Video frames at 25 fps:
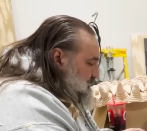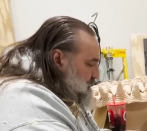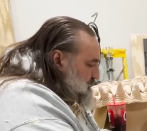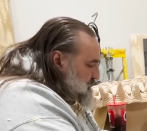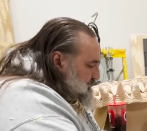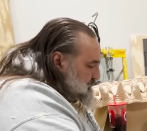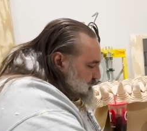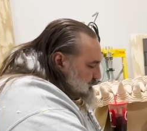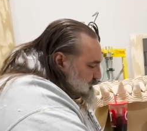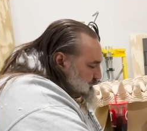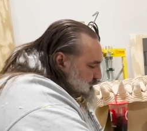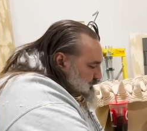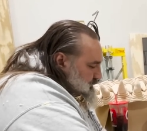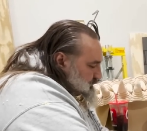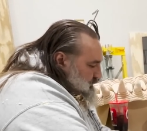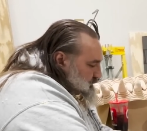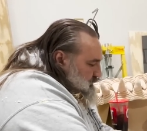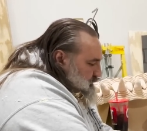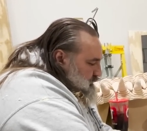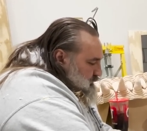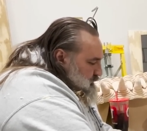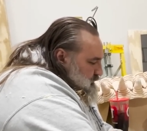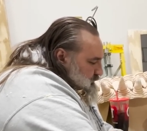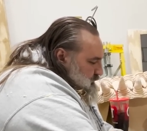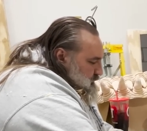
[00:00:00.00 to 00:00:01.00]

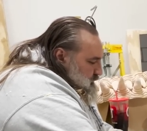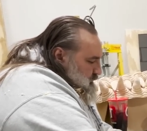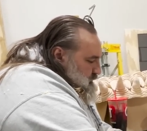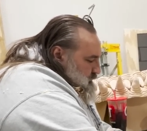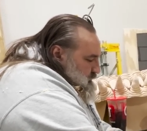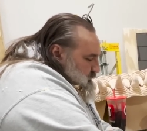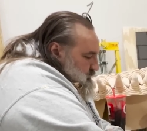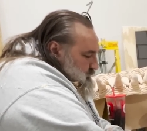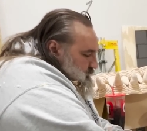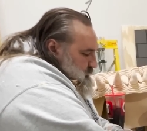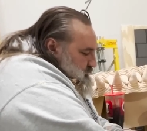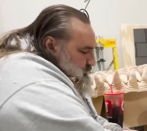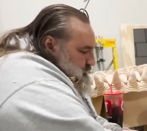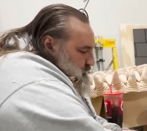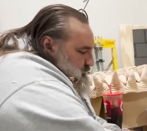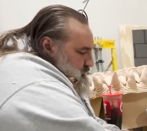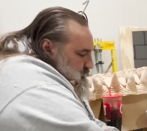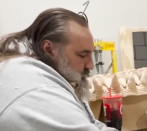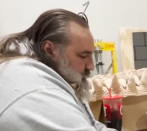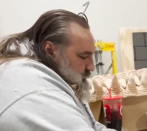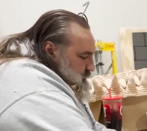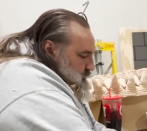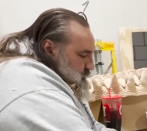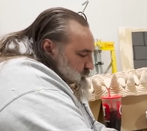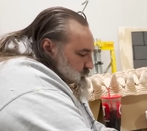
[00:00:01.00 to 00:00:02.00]

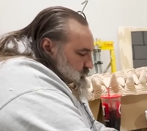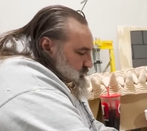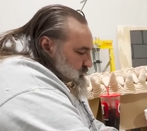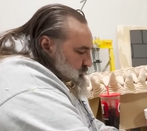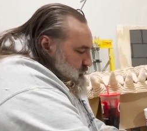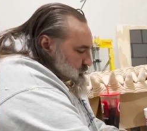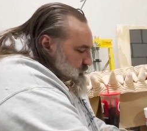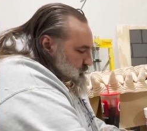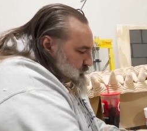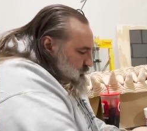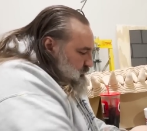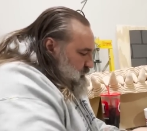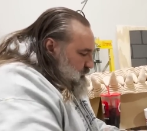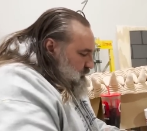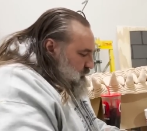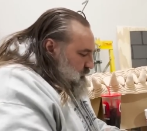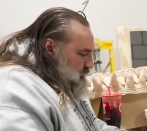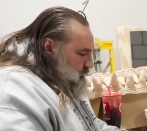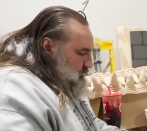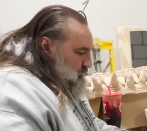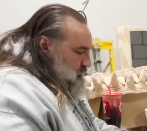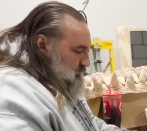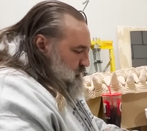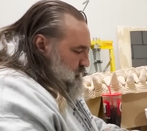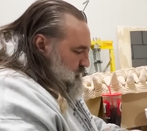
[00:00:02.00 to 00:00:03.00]

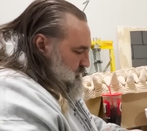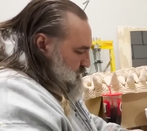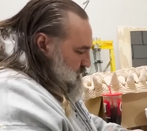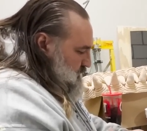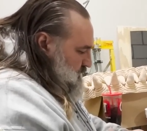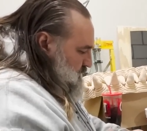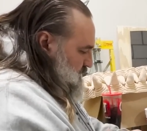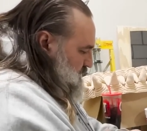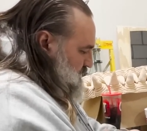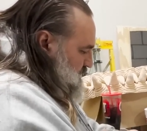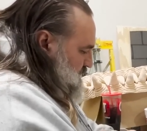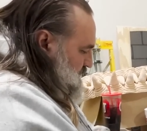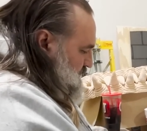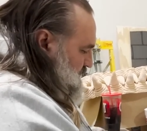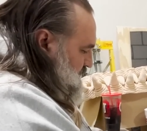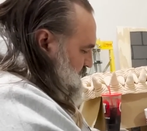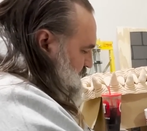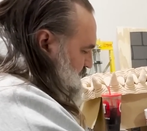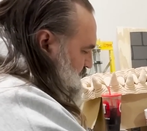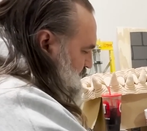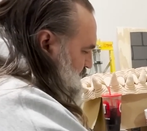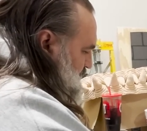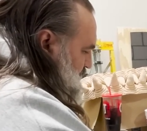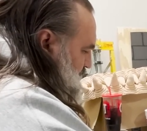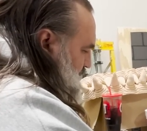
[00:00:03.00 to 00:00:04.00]

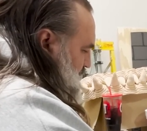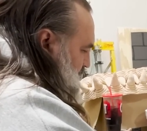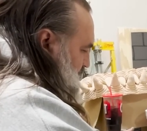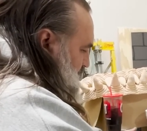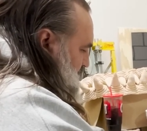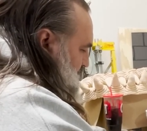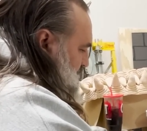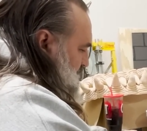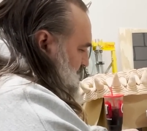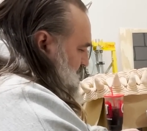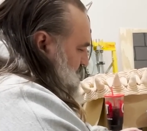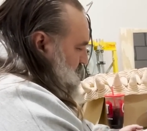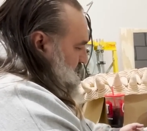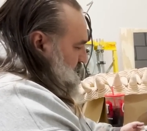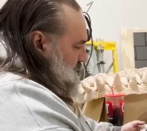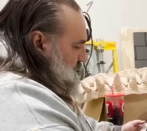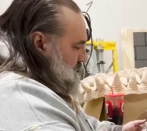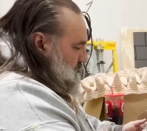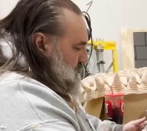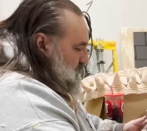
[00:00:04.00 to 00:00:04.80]
No one is speaking in this clip.